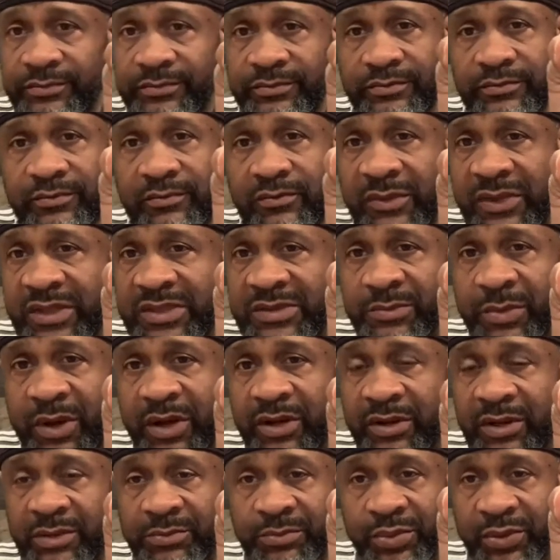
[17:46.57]
is
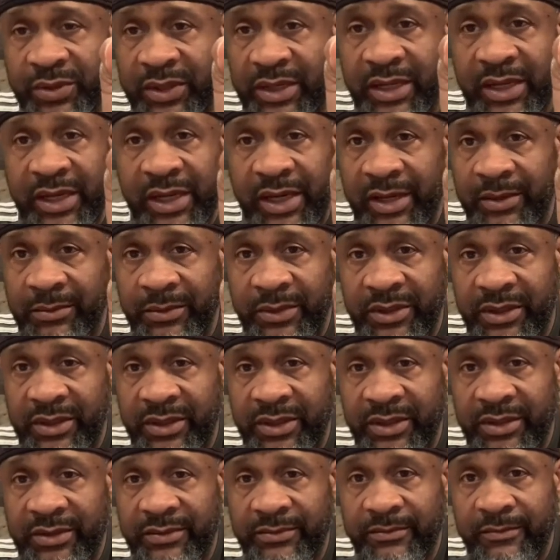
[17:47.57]
burning pretty damn good.
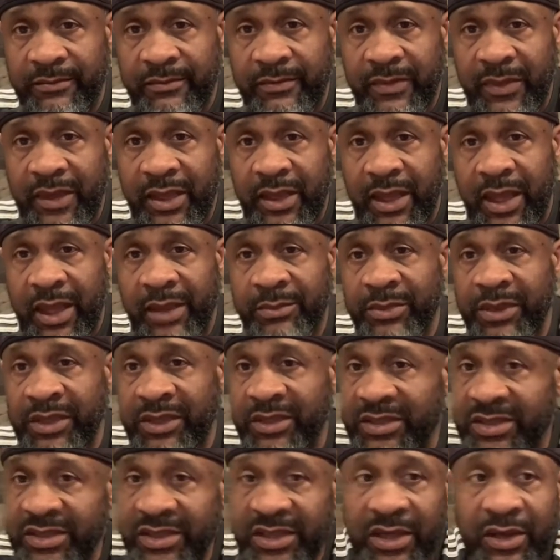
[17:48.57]
I mean, the
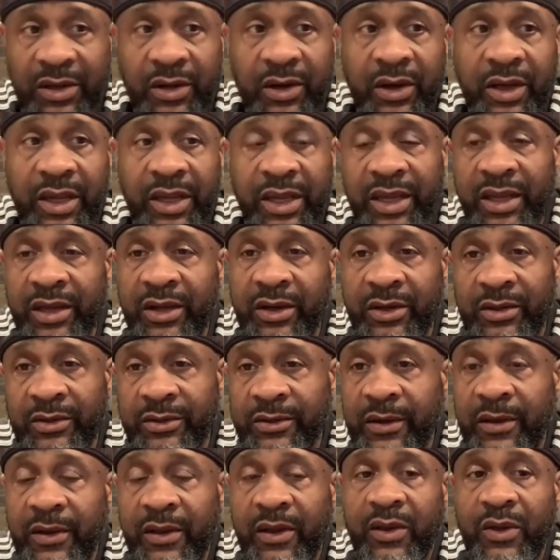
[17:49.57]
cigar held
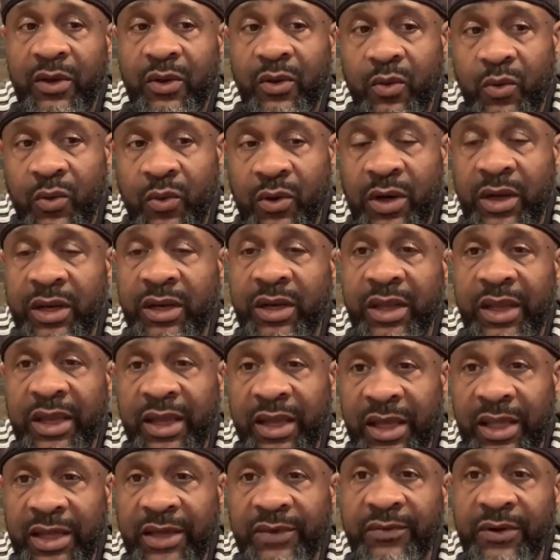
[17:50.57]
one
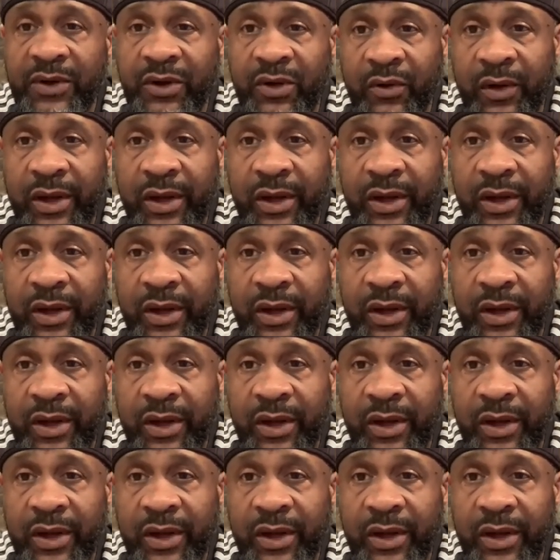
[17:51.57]
hell of a great